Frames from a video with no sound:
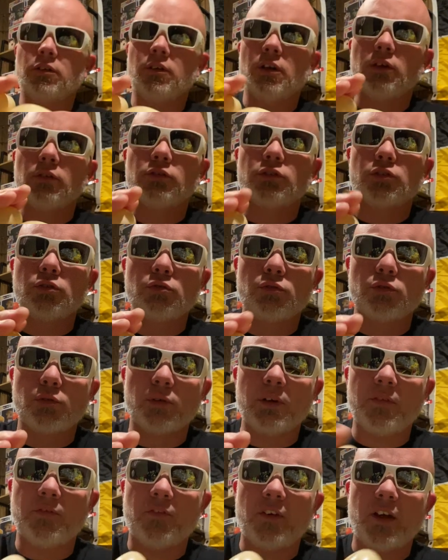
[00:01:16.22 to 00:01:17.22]
you know, two,
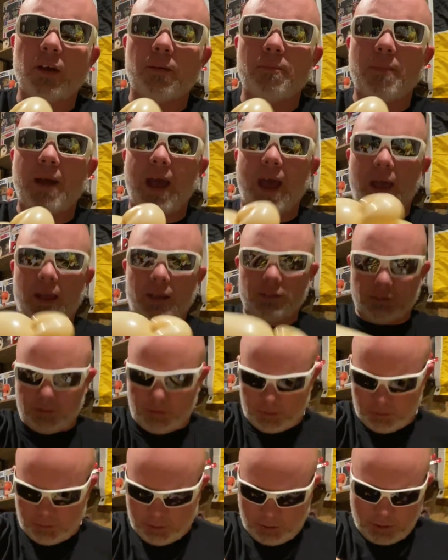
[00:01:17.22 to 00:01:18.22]
three finger max.
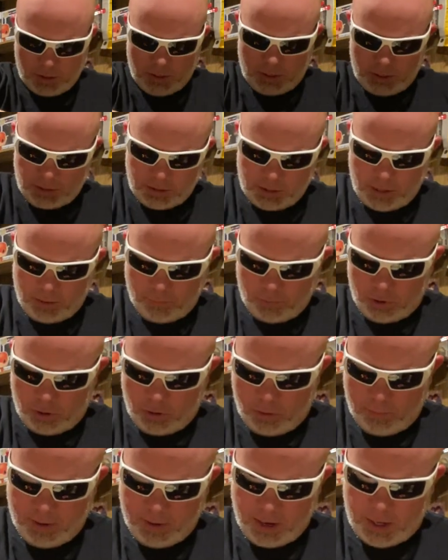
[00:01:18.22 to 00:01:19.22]
Then we're
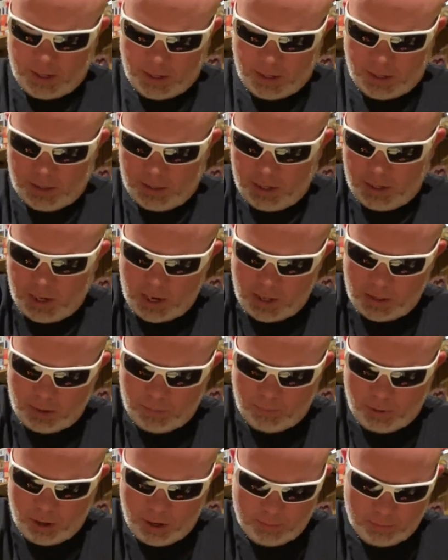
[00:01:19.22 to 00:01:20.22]
gonna make another
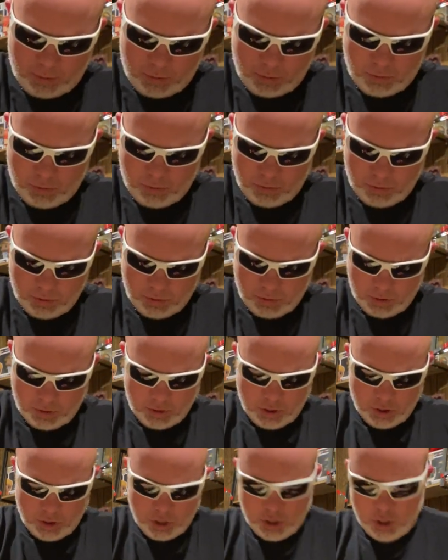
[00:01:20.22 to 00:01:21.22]
bubble
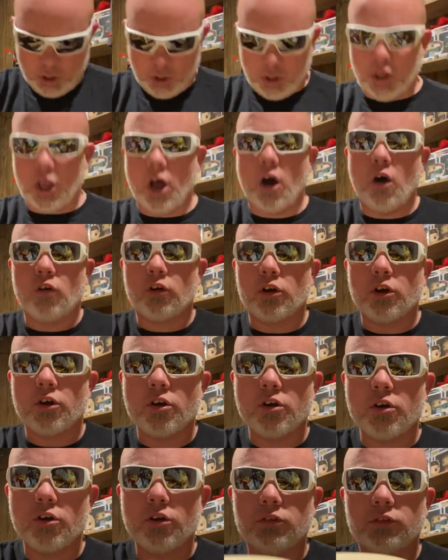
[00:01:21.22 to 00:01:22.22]
longer.
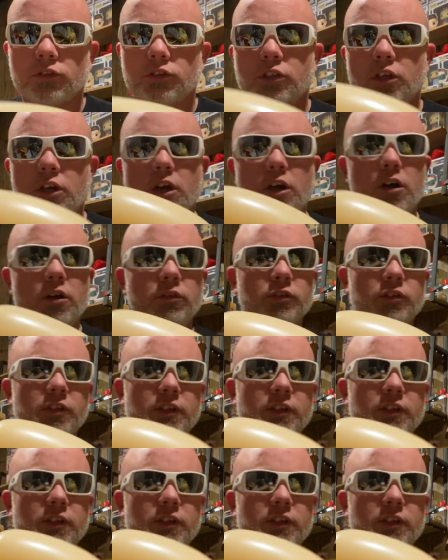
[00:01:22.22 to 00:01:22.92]
So, we